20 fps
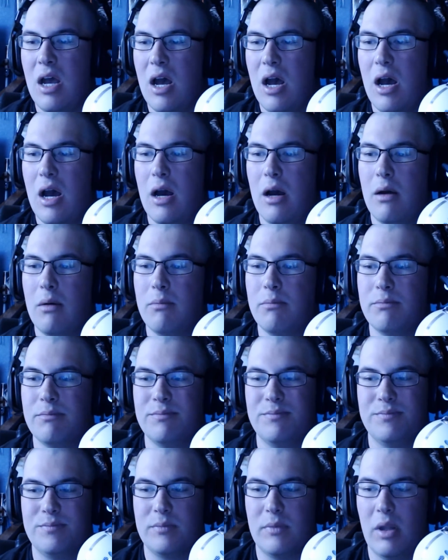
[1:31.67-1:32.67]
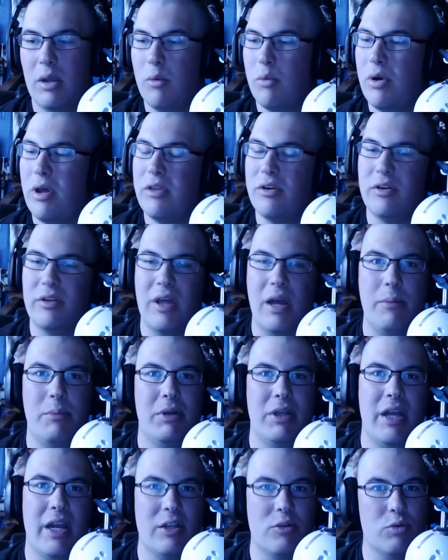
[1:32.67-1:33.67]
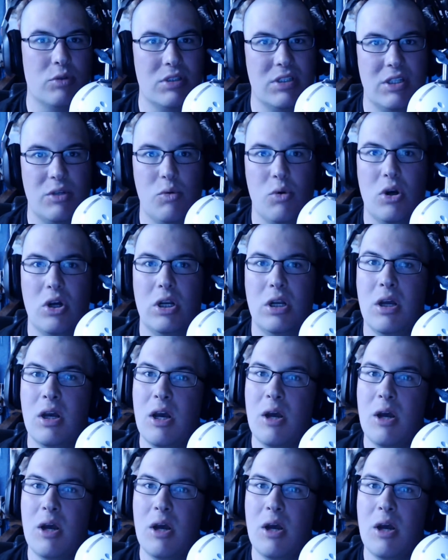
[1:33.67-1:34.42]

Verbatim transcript: Um, whether that be H1Z1,